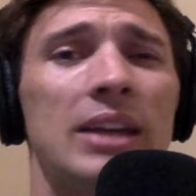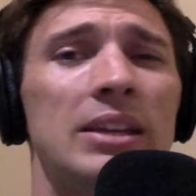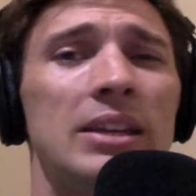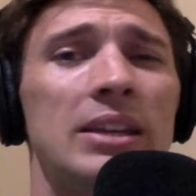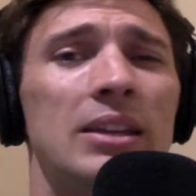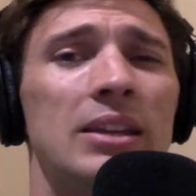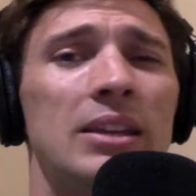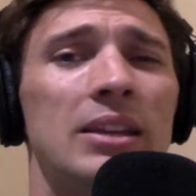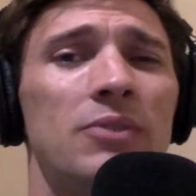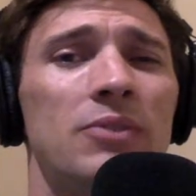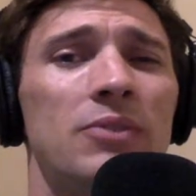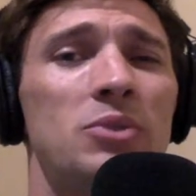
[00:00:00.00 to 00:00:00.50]

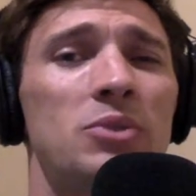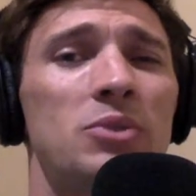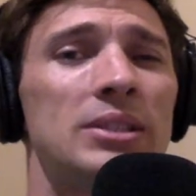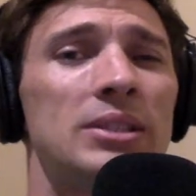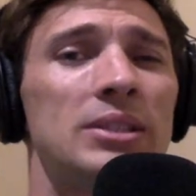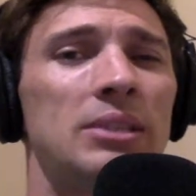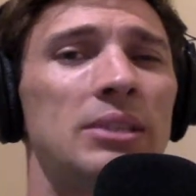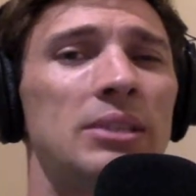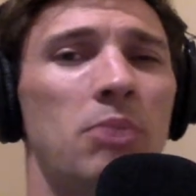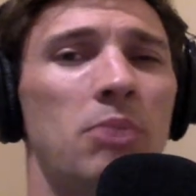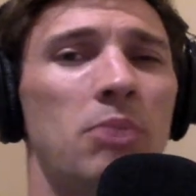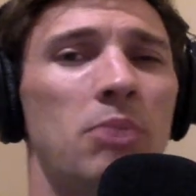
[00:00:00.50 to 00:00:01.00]
that if you
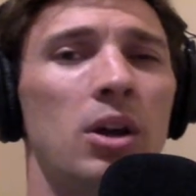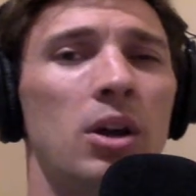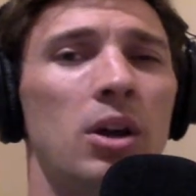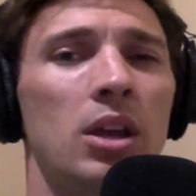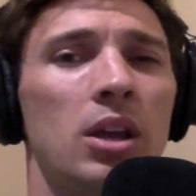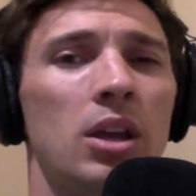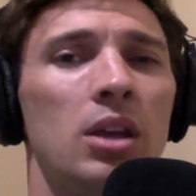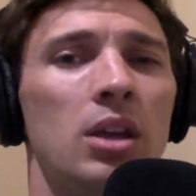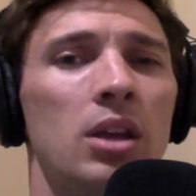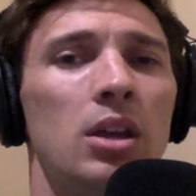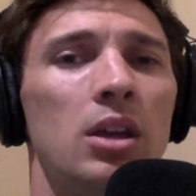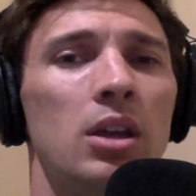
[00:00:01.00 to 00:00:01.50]
sleep on
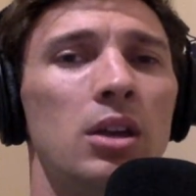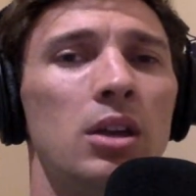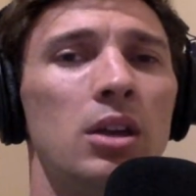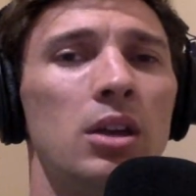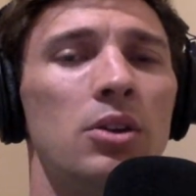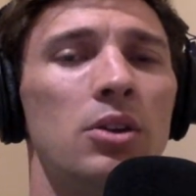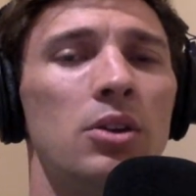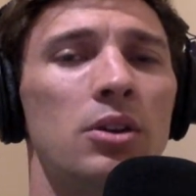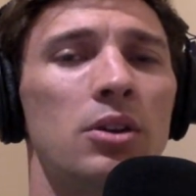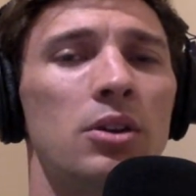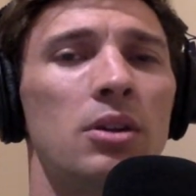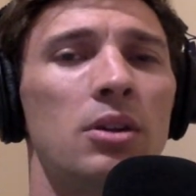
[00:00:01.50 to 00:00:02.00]
it,
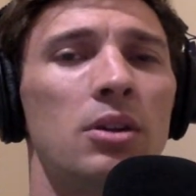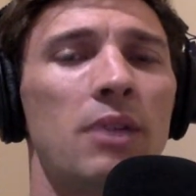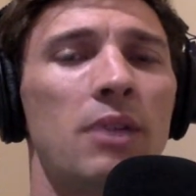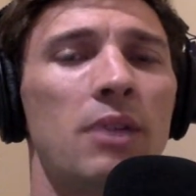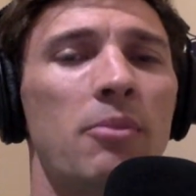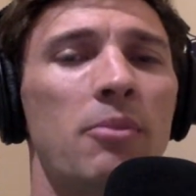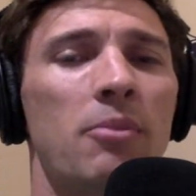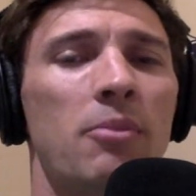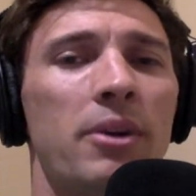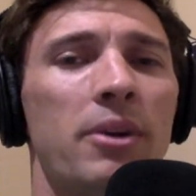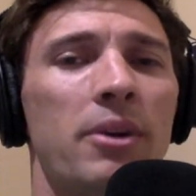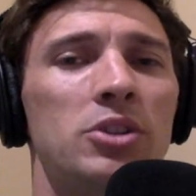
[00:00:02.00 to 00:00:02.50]
you're going to have
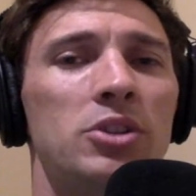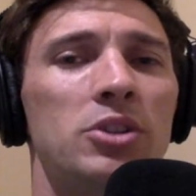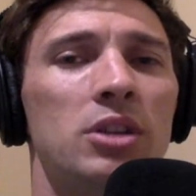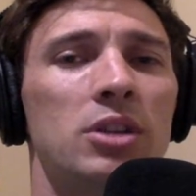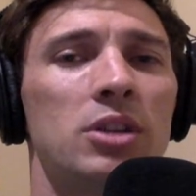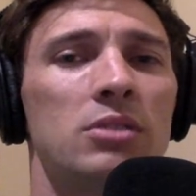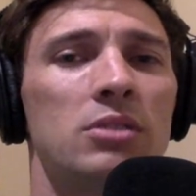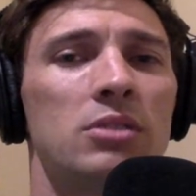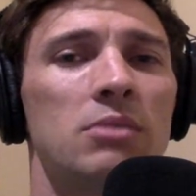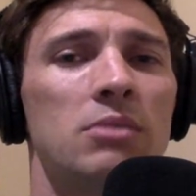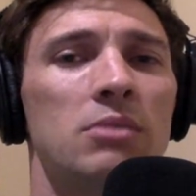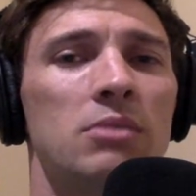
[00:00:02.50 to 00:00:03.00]
a better
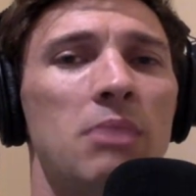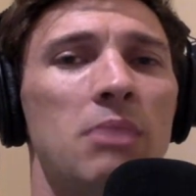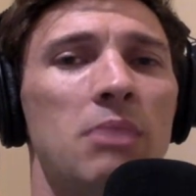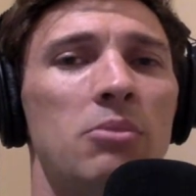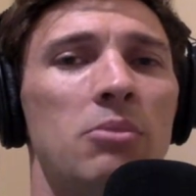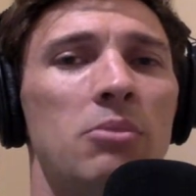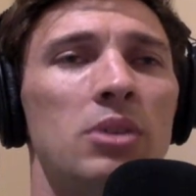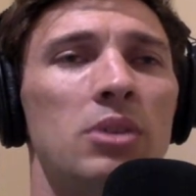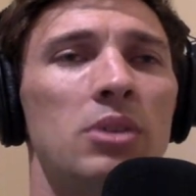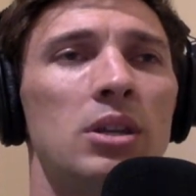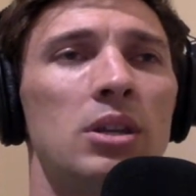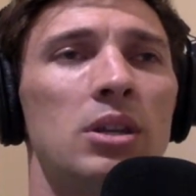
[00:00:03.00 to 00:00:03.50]
chance of
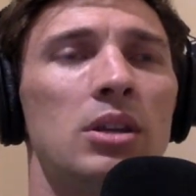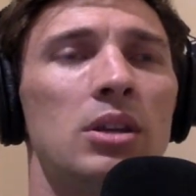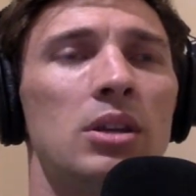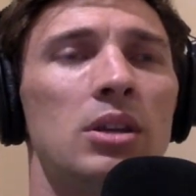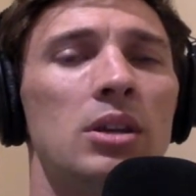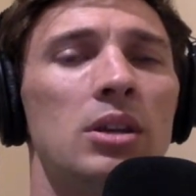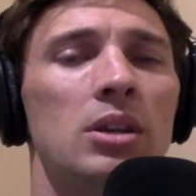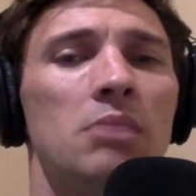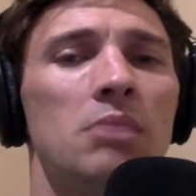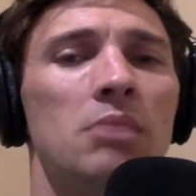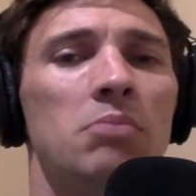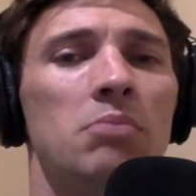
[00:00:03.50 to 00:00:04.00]
remembering it.
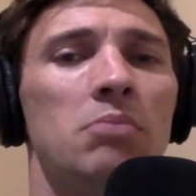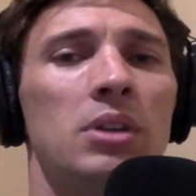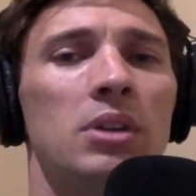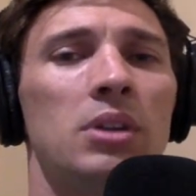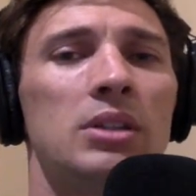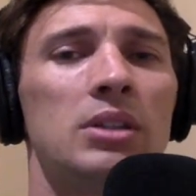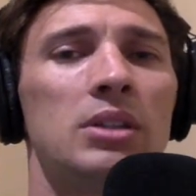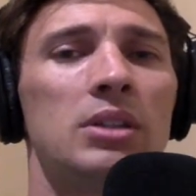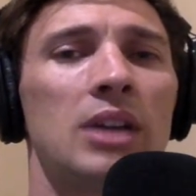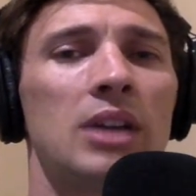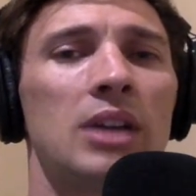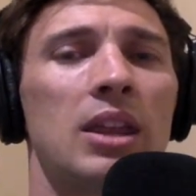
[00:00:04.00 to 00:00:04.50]
But
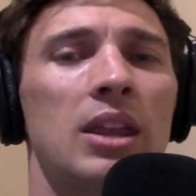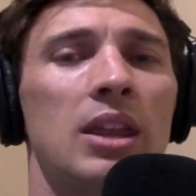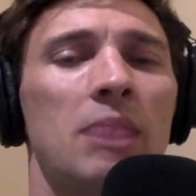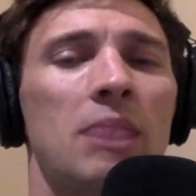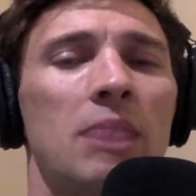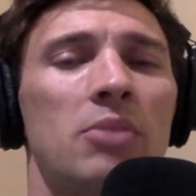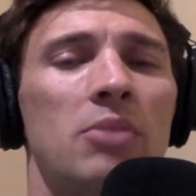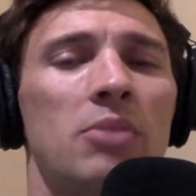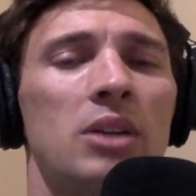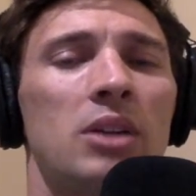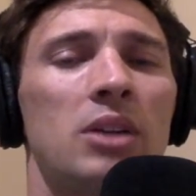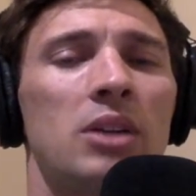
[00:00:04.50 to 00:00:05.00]
it's kind of
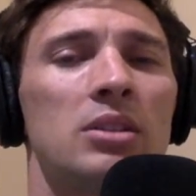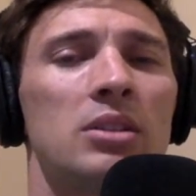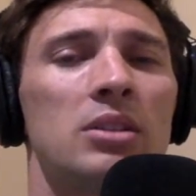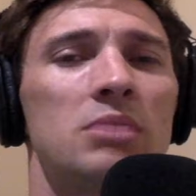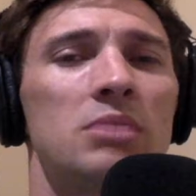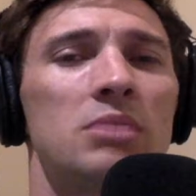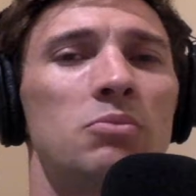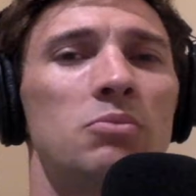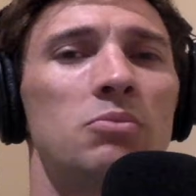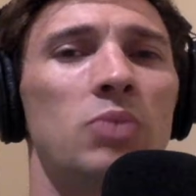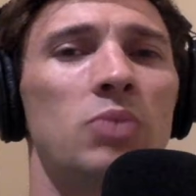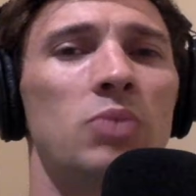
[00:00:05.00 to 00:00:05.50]
that process
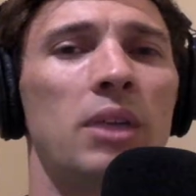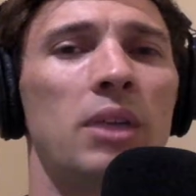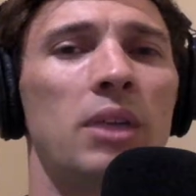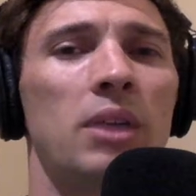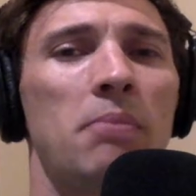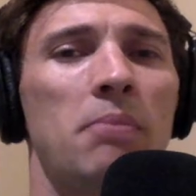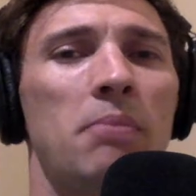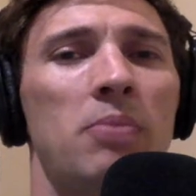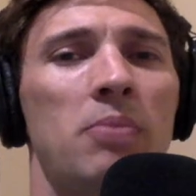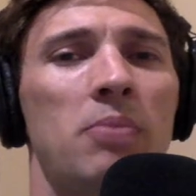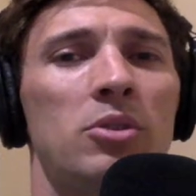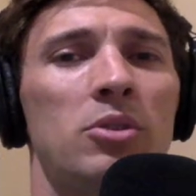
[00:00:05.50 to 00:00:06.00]
that a
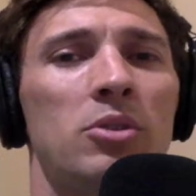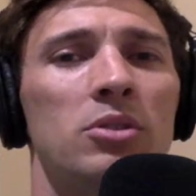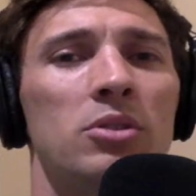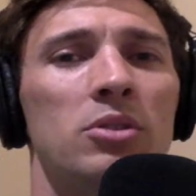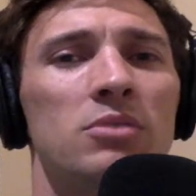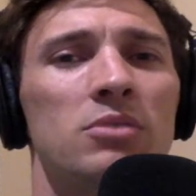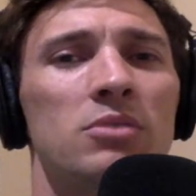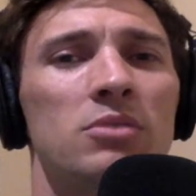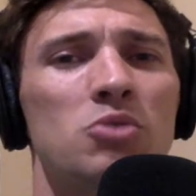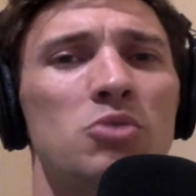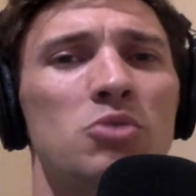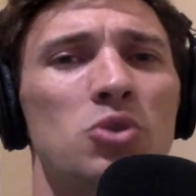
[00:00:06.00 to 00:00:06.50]
memory
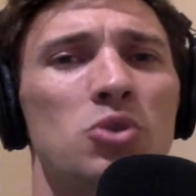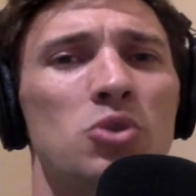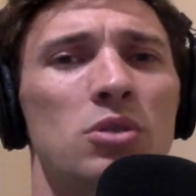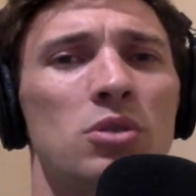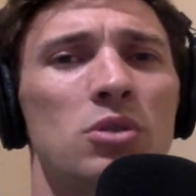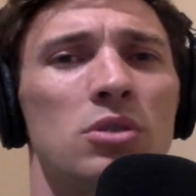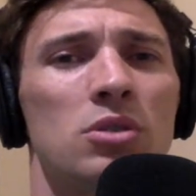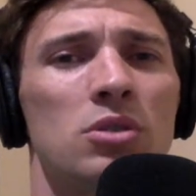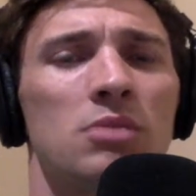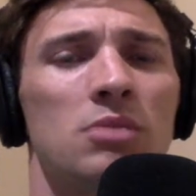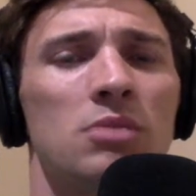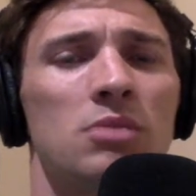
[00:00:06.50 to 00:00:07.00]
goes from
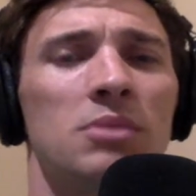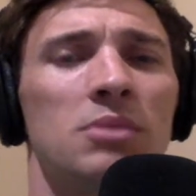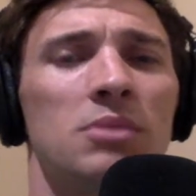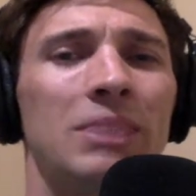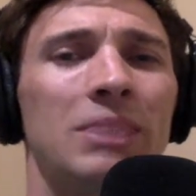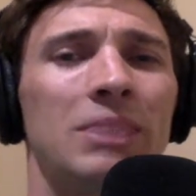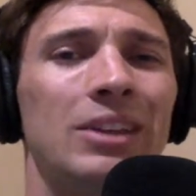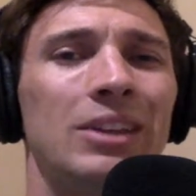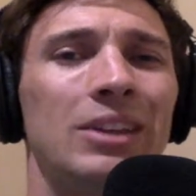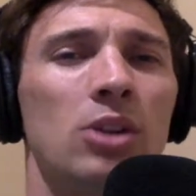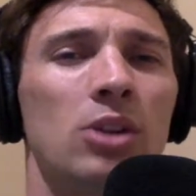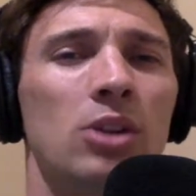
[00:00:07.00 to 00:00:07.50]
short term to
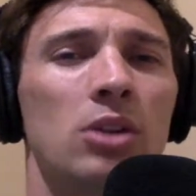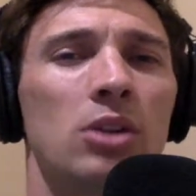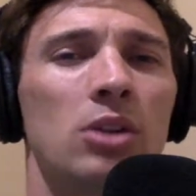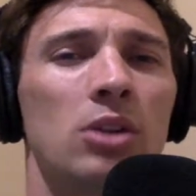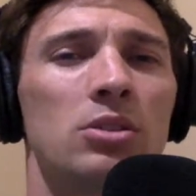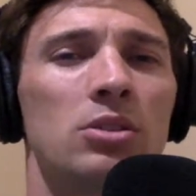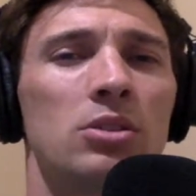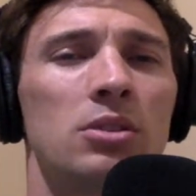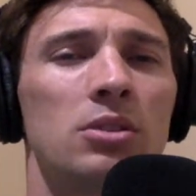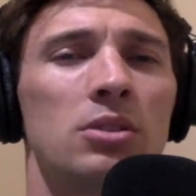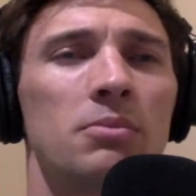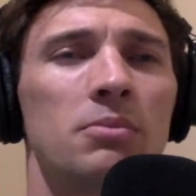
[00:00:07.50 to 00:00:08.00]
being long
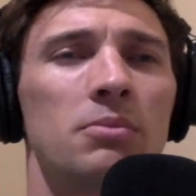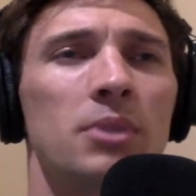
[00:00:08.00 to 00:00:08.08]
term.